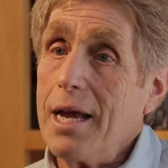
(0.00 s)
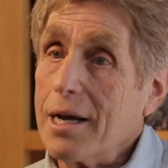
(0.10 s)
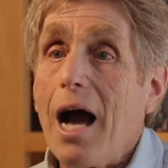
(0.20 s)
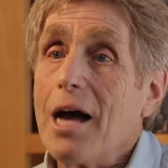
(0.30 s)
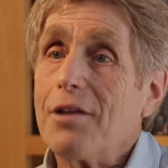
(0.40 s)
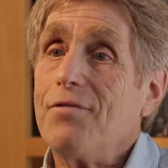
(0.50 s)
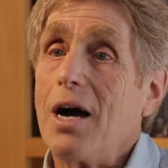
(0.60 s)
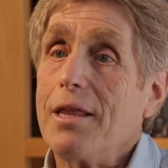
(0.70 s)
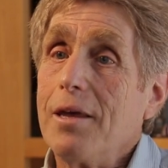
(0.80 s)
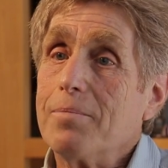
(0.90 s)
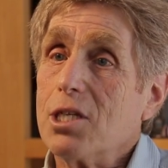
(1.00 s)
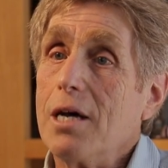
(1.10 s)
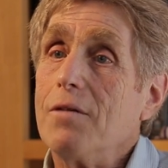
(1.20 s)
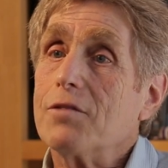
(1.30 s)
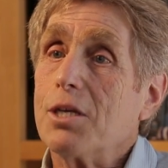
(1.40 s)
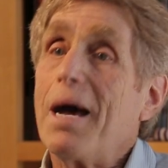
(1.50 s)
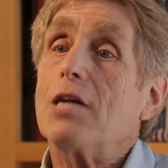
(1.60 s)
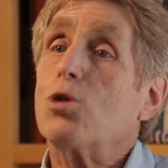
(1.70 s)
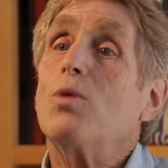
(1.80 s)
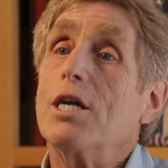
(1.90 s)
and codify themselves
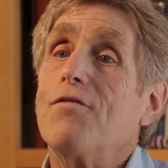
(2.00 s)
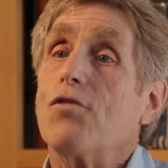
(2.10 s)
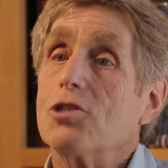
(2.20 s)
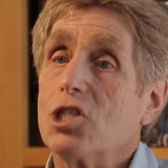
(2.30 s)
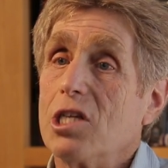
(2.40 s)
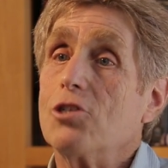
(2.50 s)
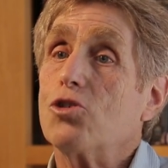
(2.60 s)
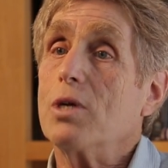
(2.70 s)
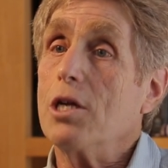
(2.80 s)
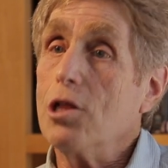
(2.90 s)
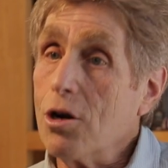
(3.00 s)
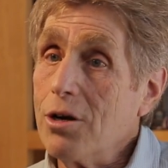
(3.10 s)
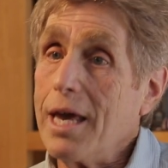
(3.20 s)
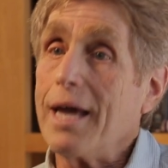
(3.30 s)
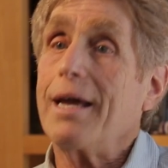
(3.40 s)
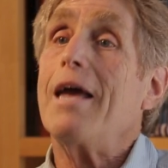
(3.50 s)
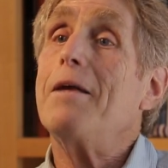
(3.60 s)
about 21st century learning